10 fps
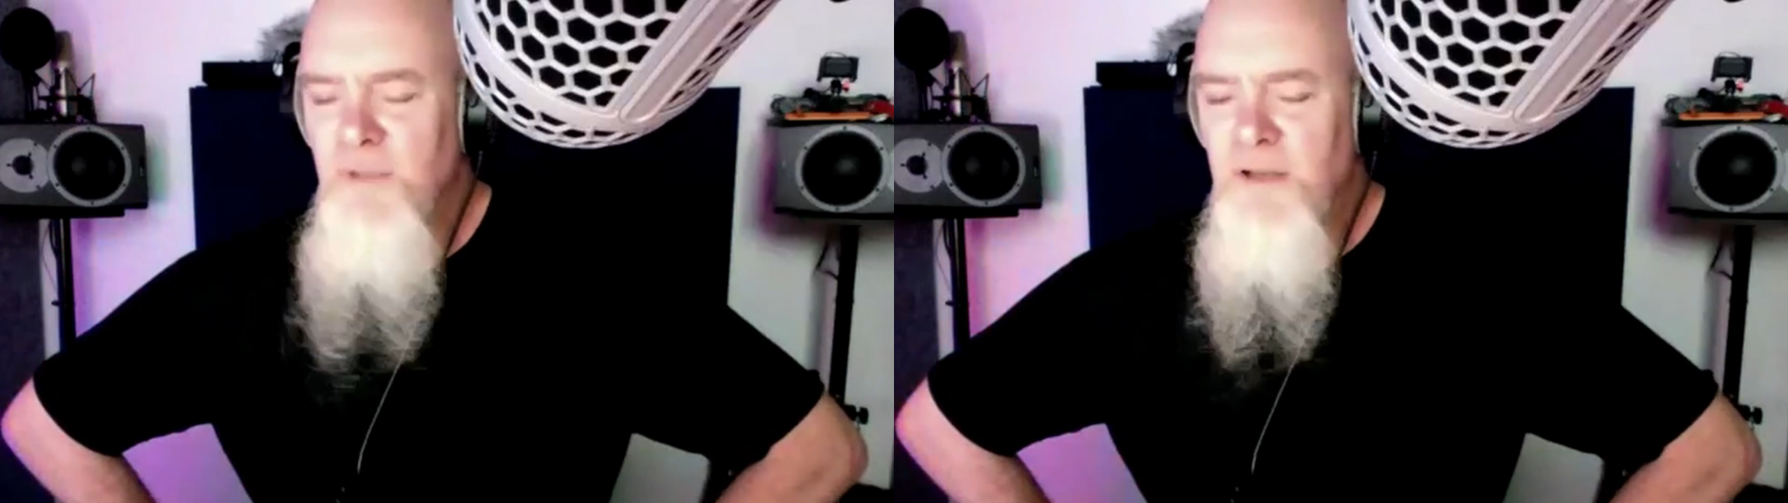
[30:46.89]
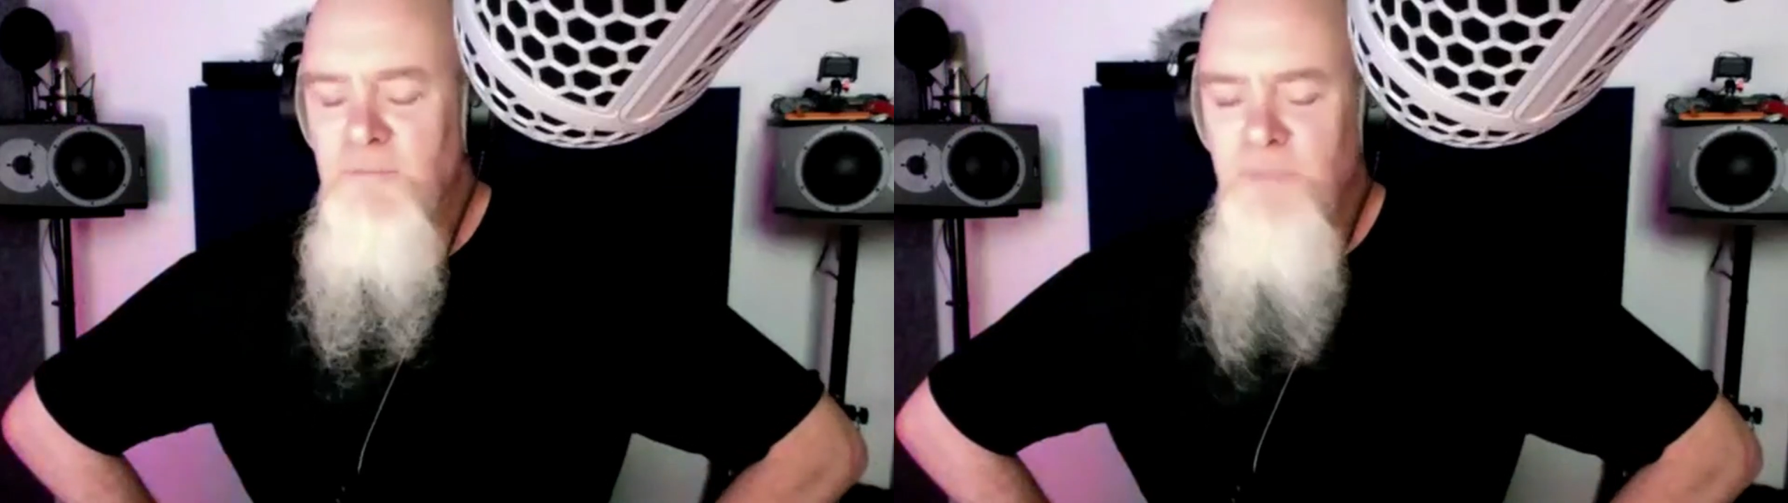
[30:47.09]

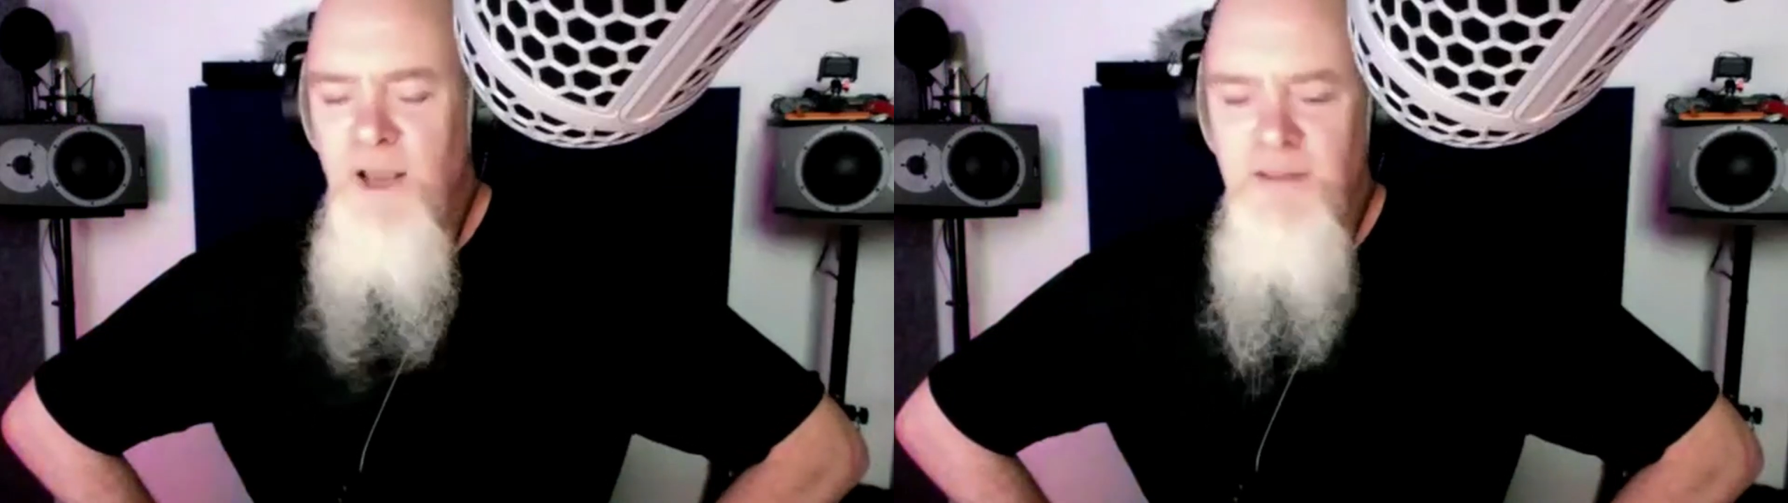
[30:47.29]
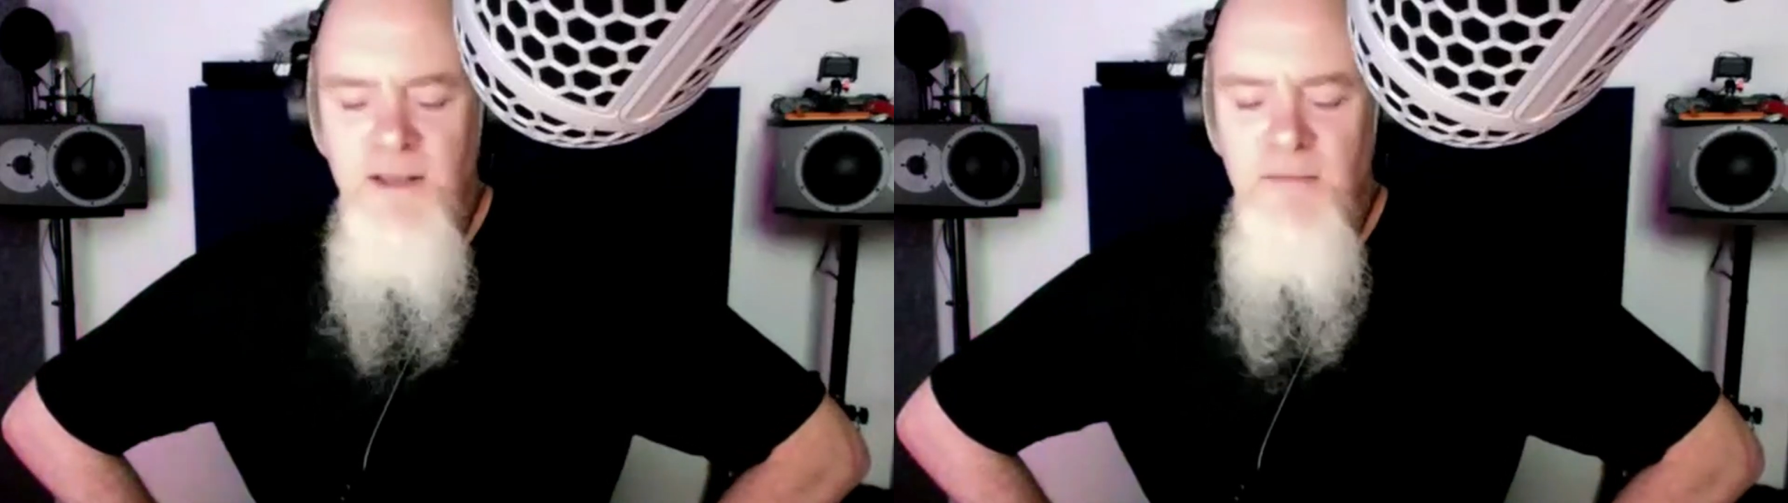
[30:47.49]
But
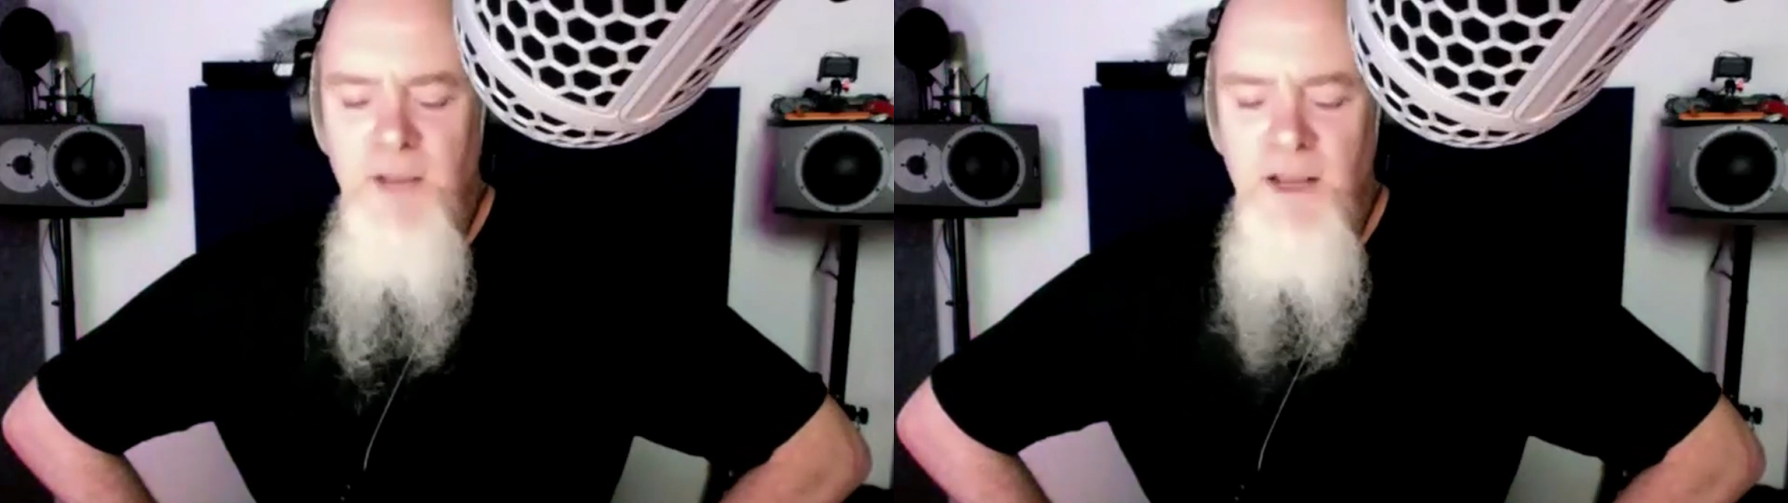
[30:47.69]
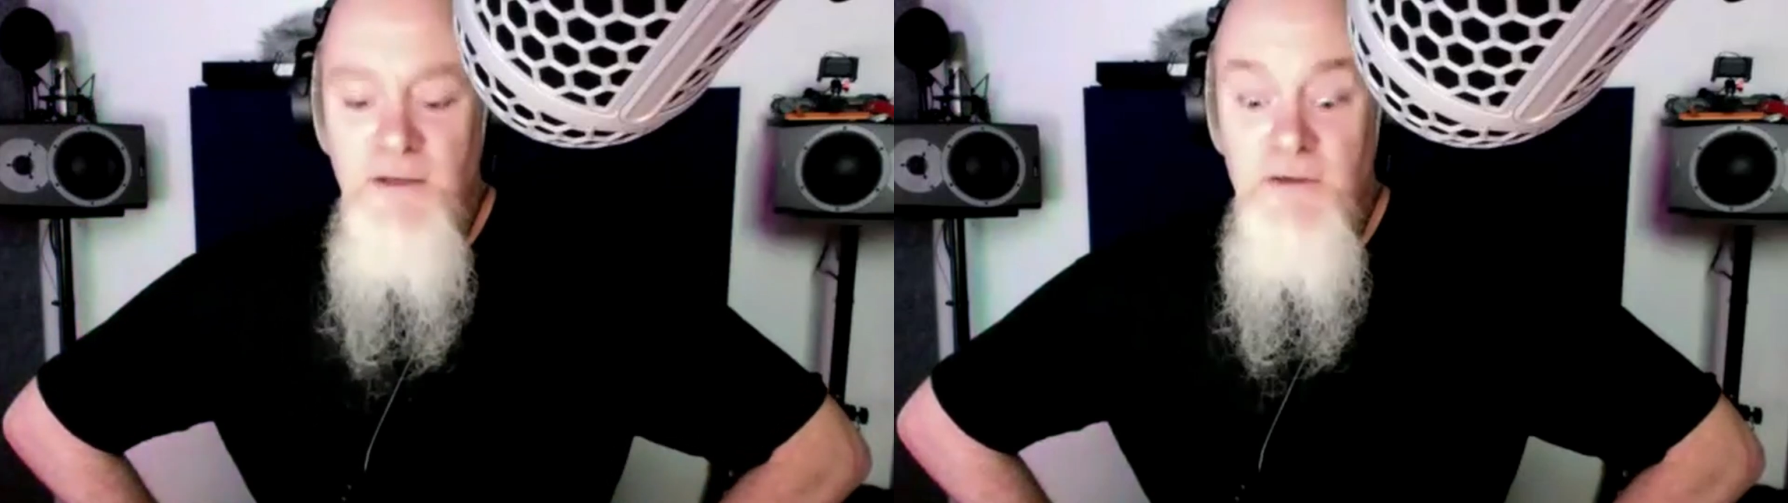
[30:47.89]
I think
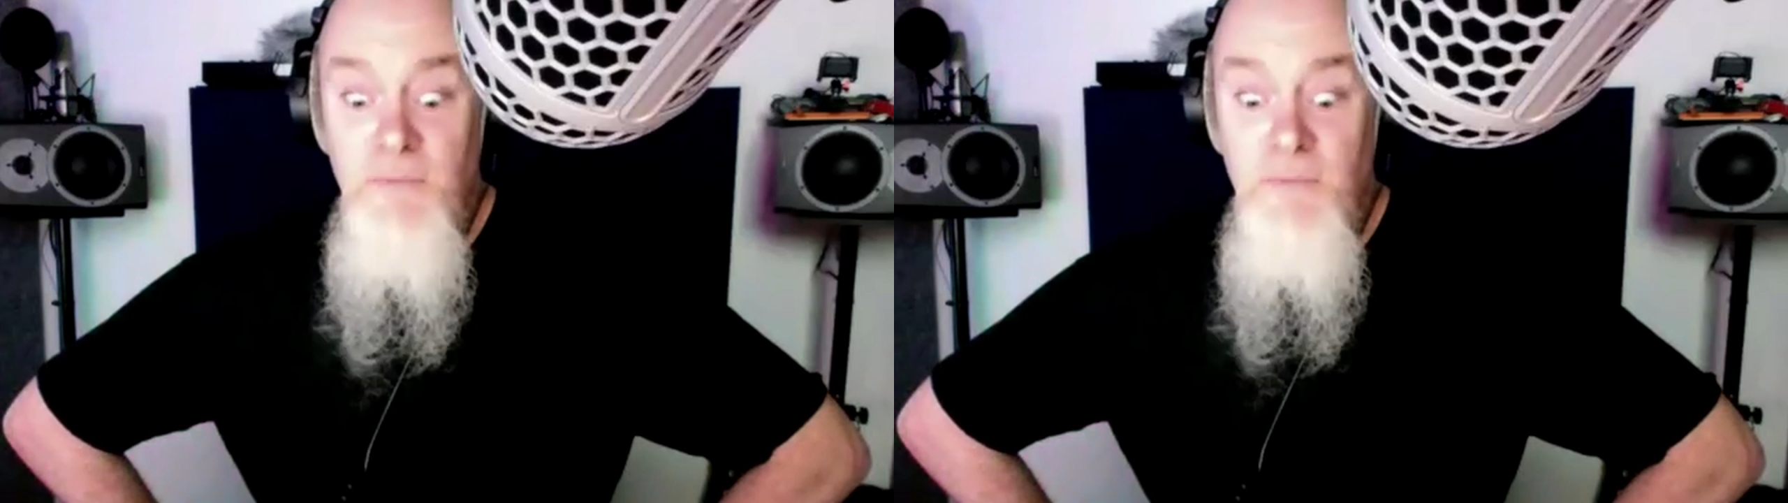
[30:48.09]
my